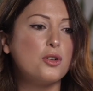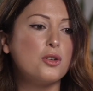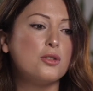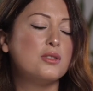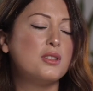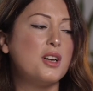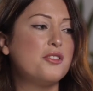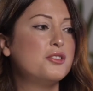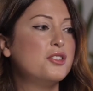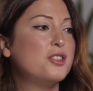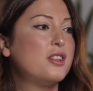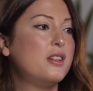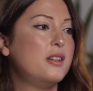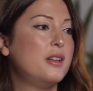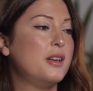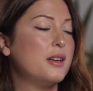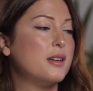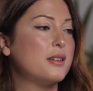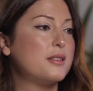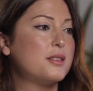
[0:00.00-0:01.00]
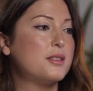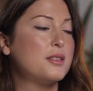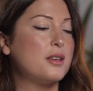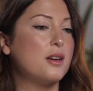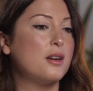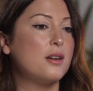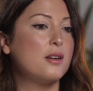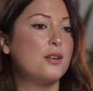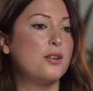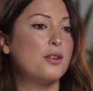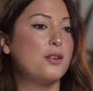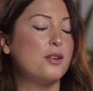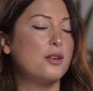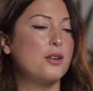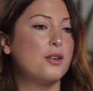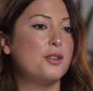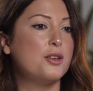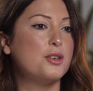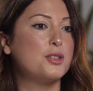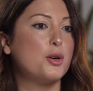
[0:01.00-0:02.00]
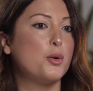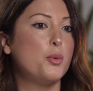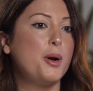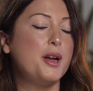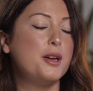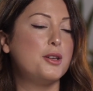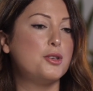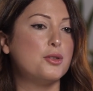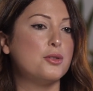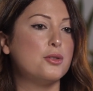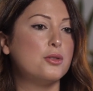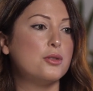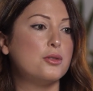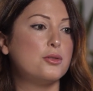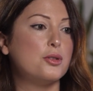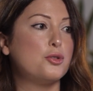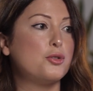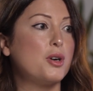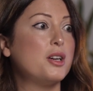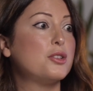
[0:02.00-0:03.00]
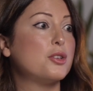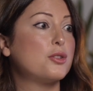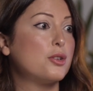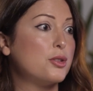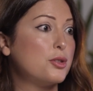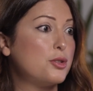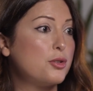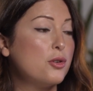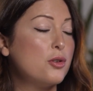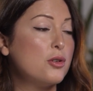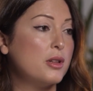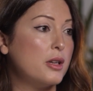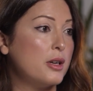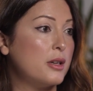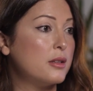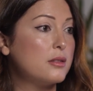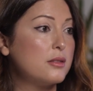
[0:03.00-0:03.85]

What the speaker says: So definitely there's a way to try to control